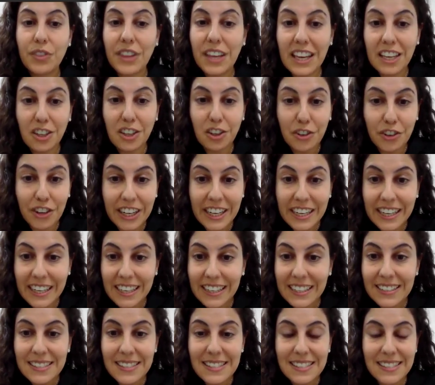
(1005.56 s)
the
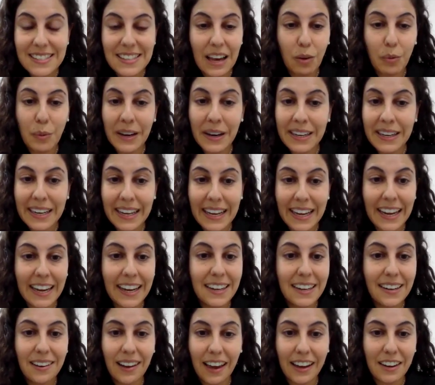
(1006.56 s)
ingredients that we
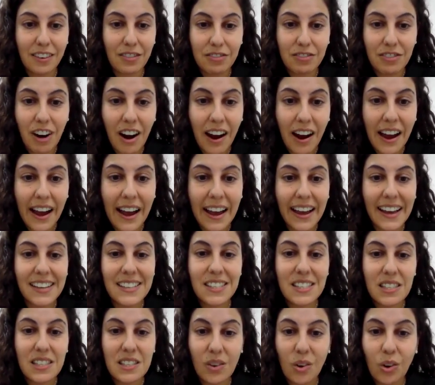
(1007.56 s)
need, like
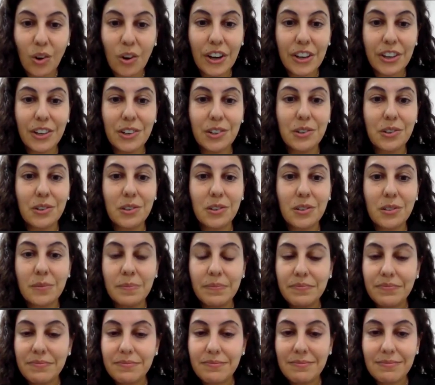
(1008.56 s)
rice,
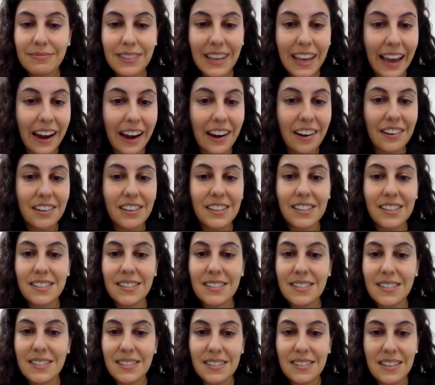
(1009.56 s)
oil,
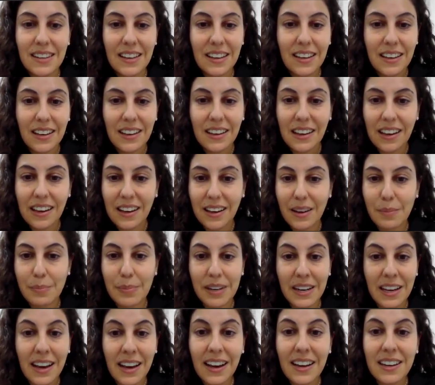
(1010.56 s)
carrots,
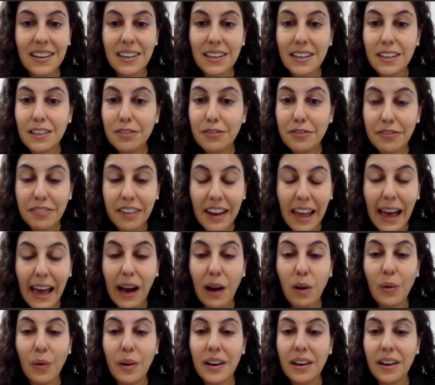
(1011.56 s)
banana,
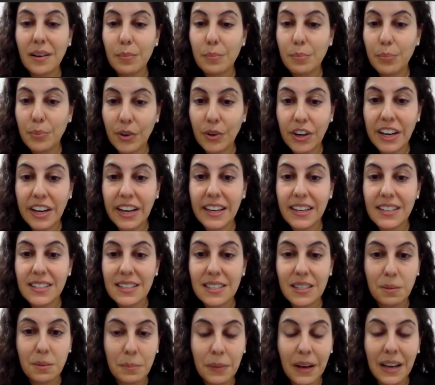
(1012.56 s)
flour,
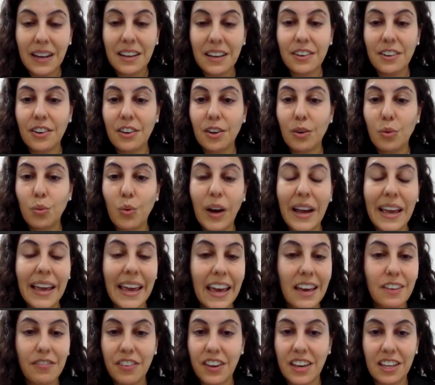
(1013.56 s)
bread, tomato,
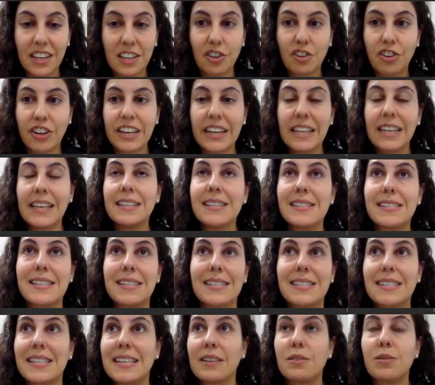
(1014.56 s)
whatever ingredients,
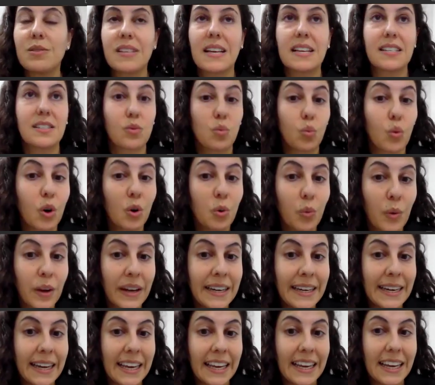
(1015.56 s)
it tells us what
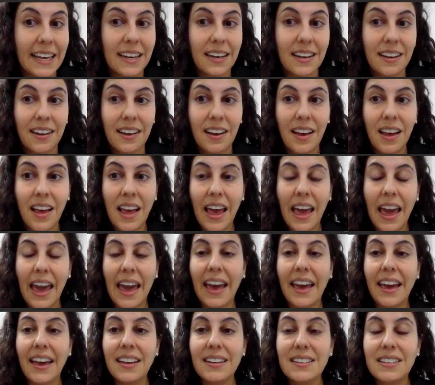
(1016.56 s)
we need
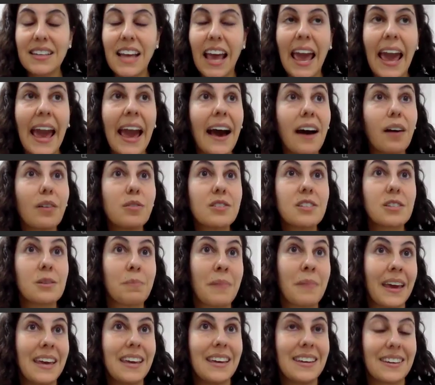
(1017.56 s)
and how
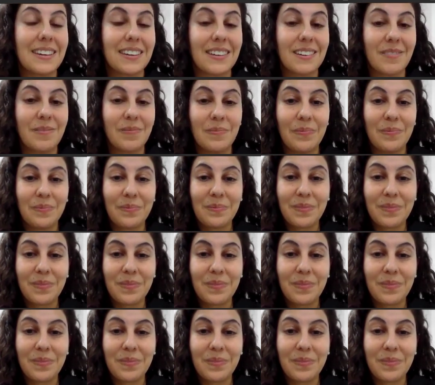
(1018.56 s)
to make it.